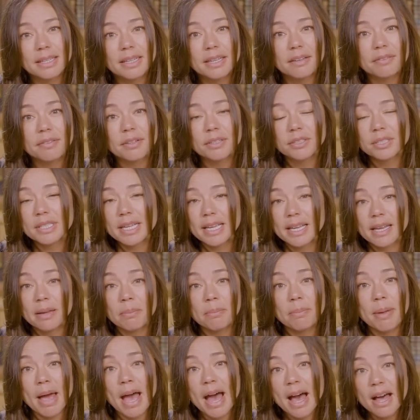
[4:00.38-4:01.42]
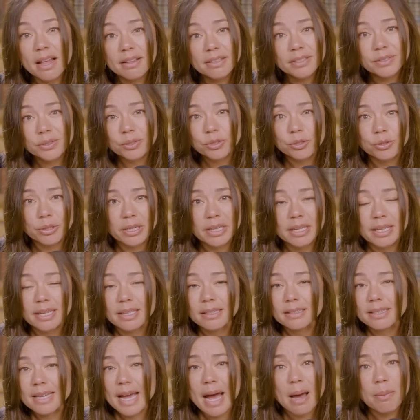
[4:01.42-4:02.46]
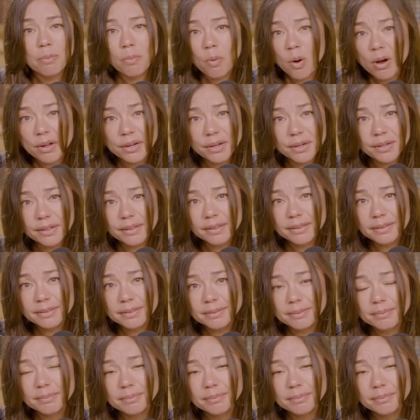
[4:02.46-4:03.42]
Like if they're taking baths or drinking tap water?